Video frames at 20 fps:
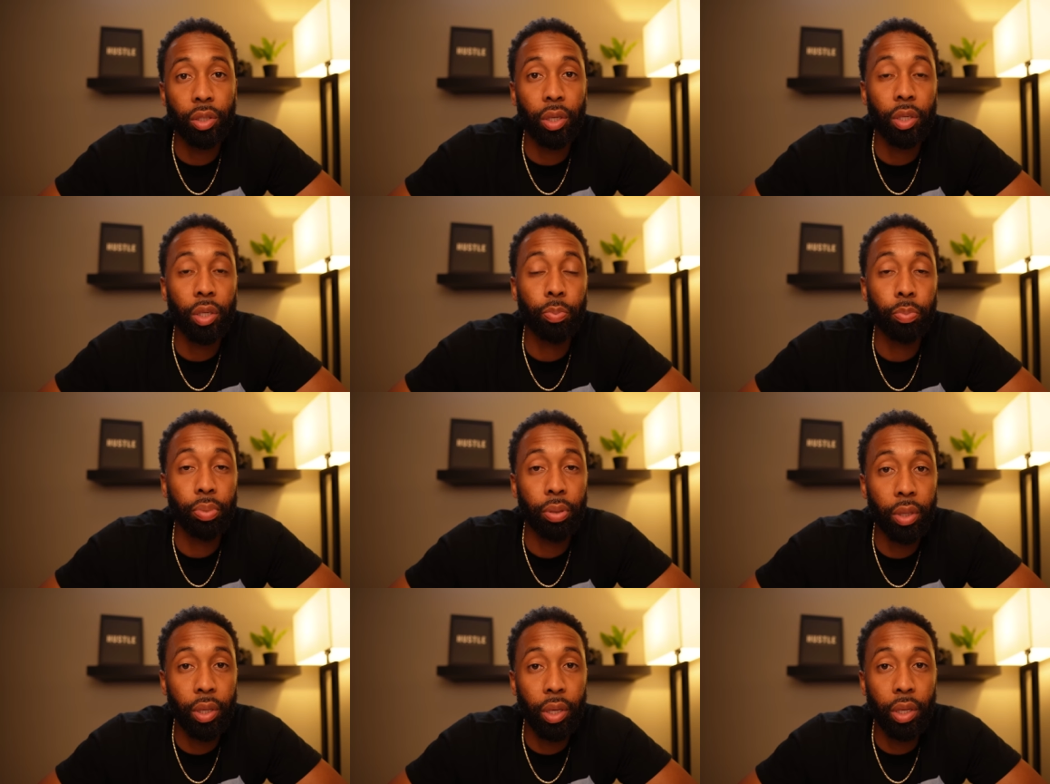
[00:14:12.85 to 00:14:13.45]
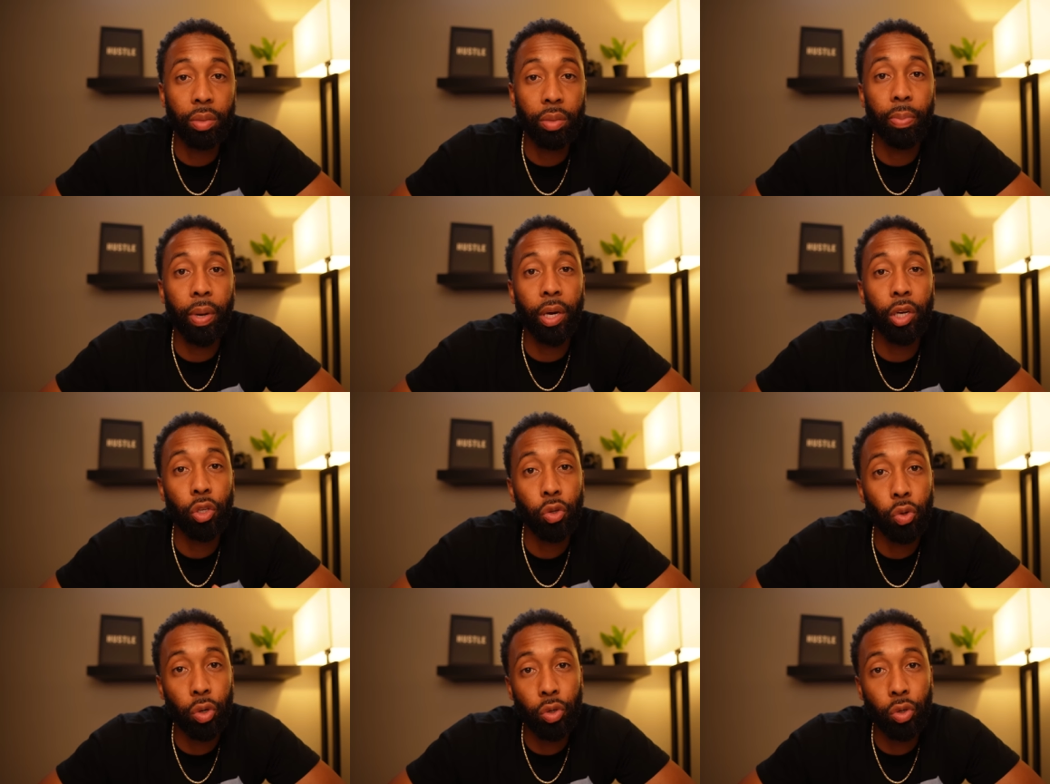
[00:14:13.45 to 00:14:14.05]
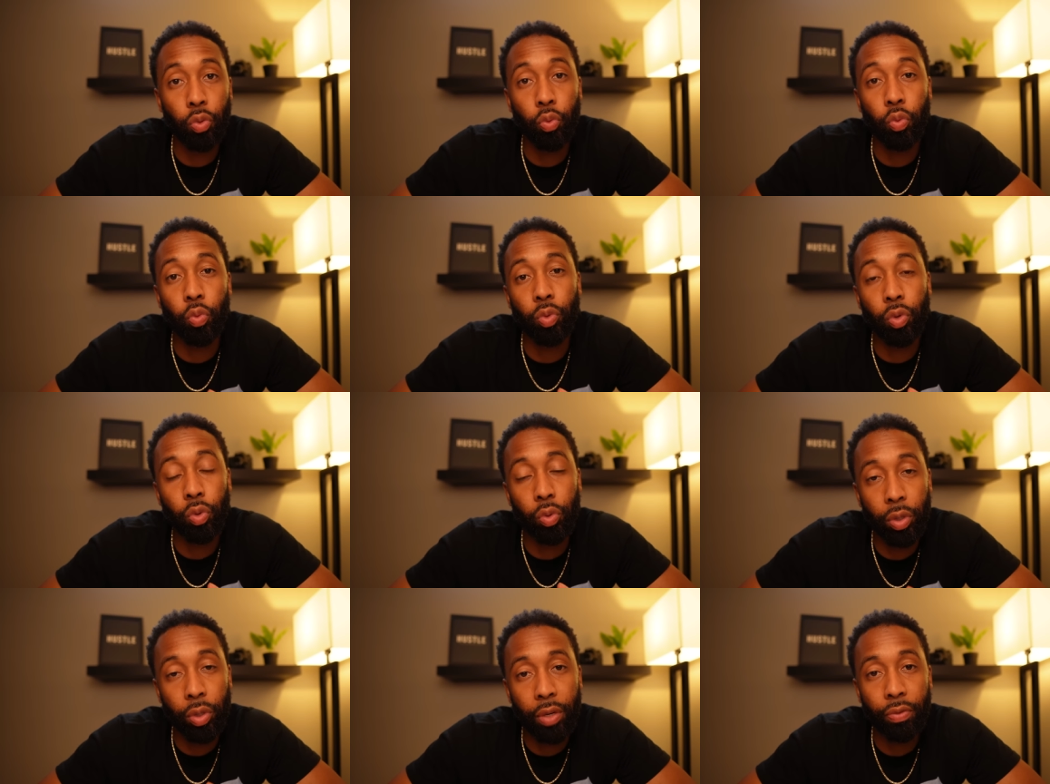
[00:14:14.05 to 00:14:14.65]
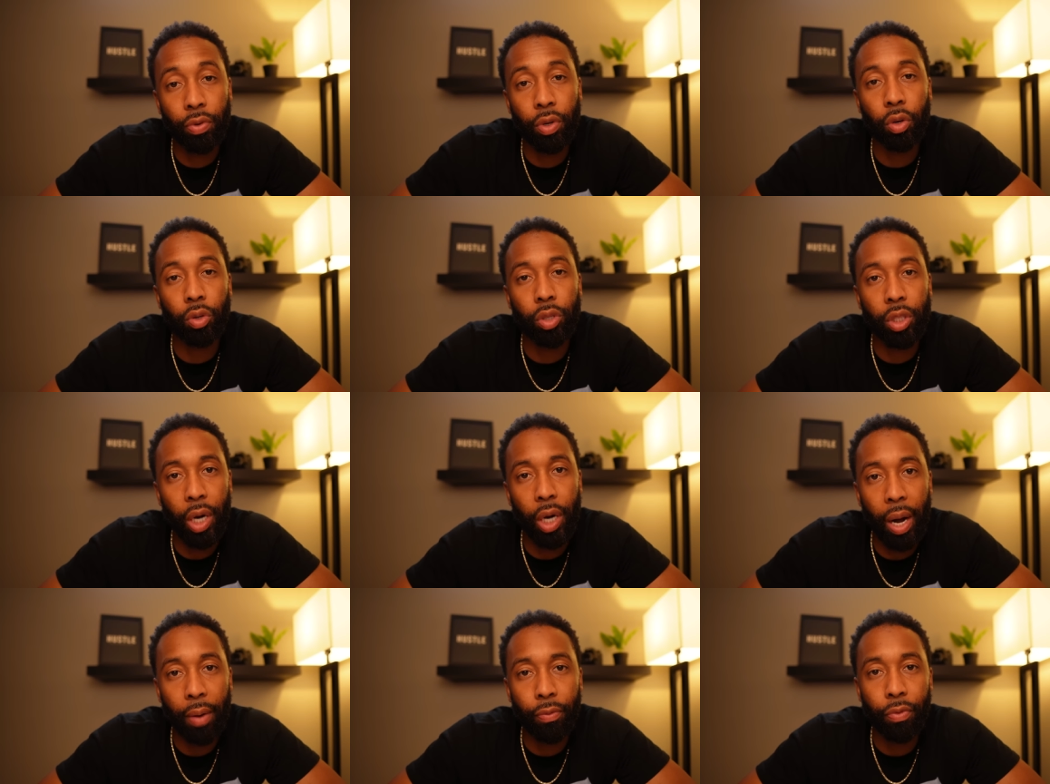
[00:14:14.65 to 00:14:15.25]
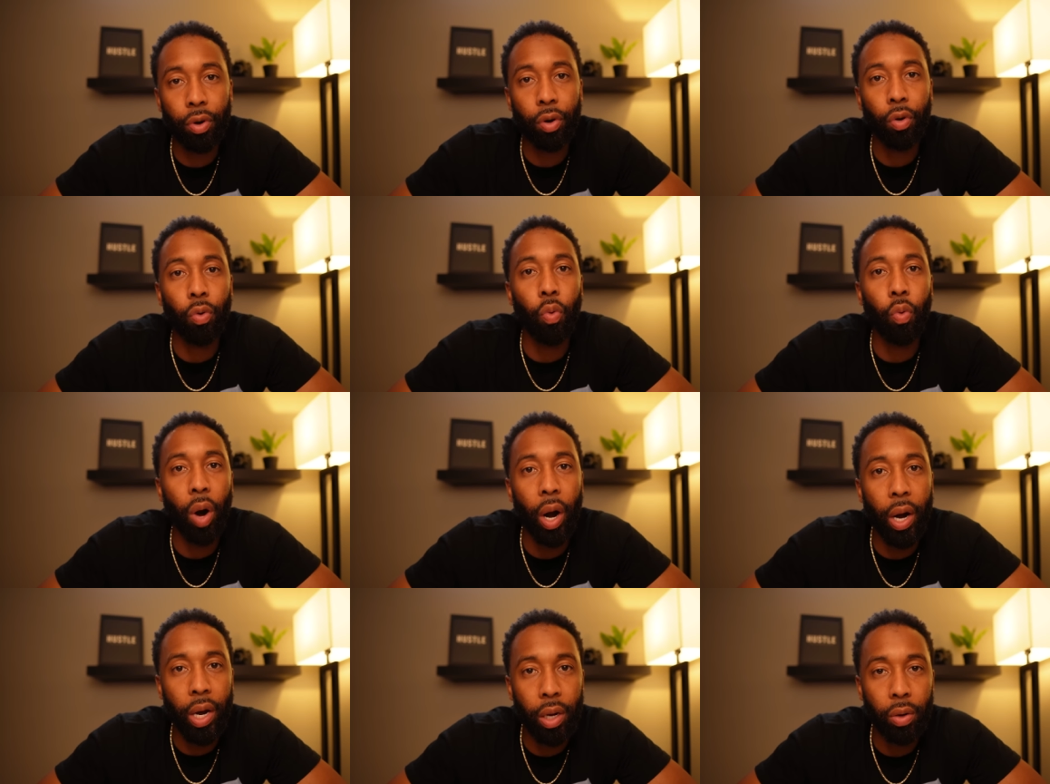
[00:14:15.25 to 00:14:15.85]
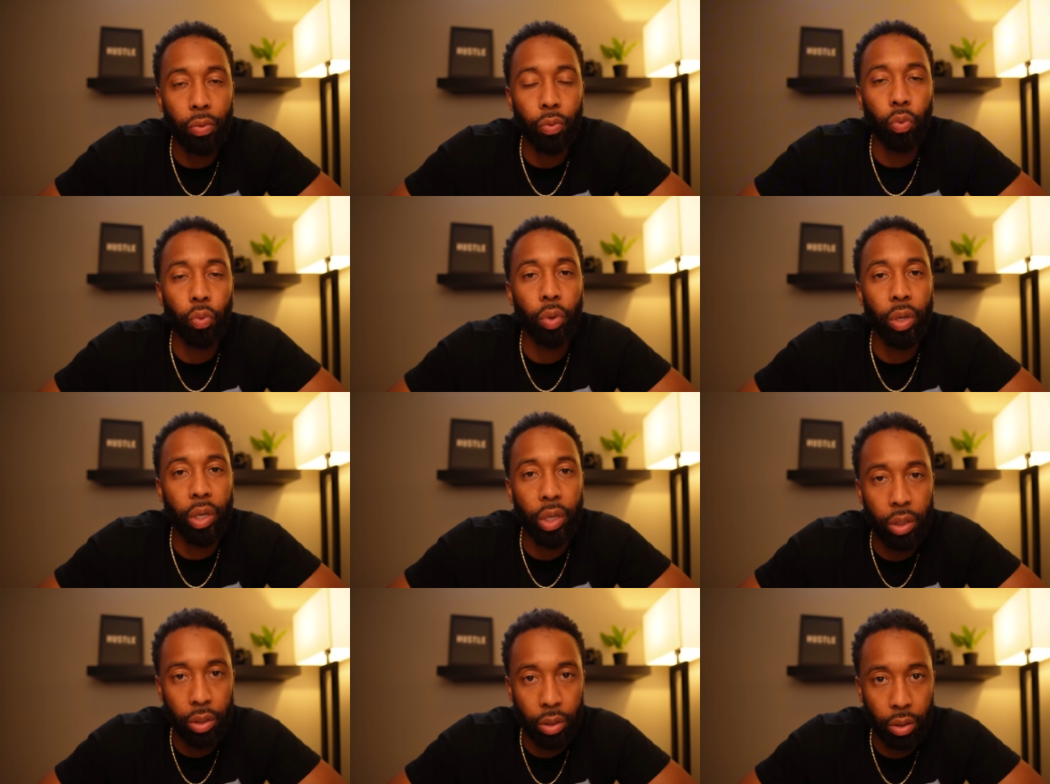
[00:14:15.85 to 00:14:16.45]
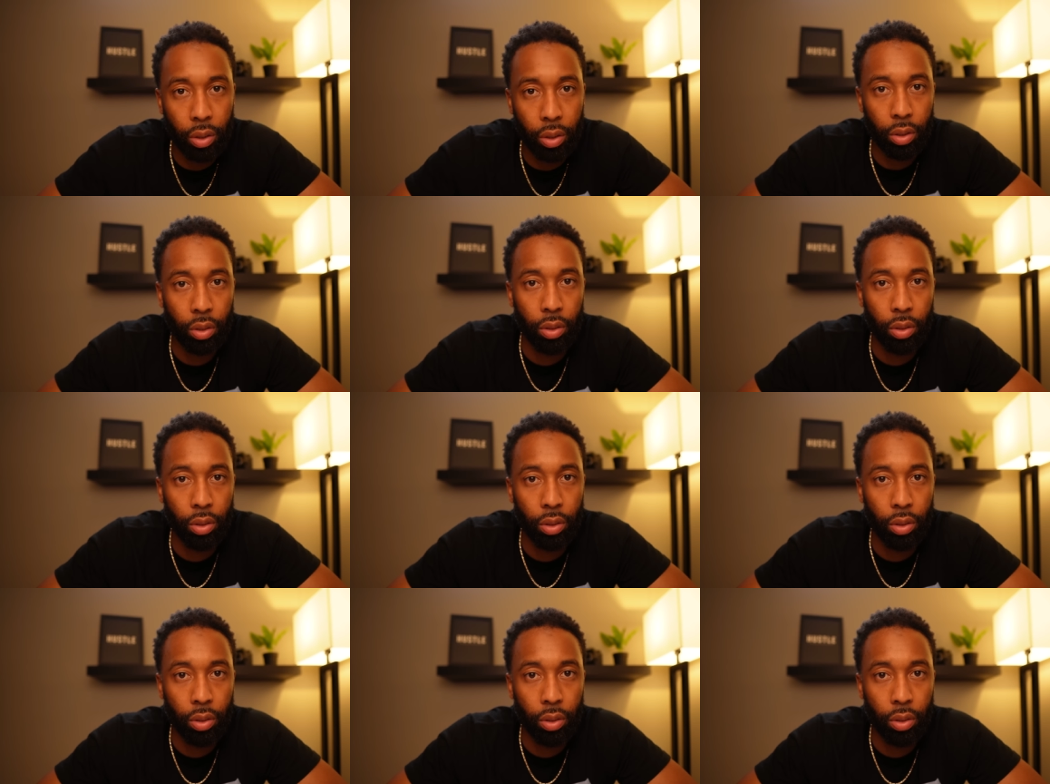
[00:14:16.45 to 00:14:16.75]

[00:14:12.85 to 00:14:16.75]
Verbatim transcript: Just please make sure you you leaving your job for the right reason.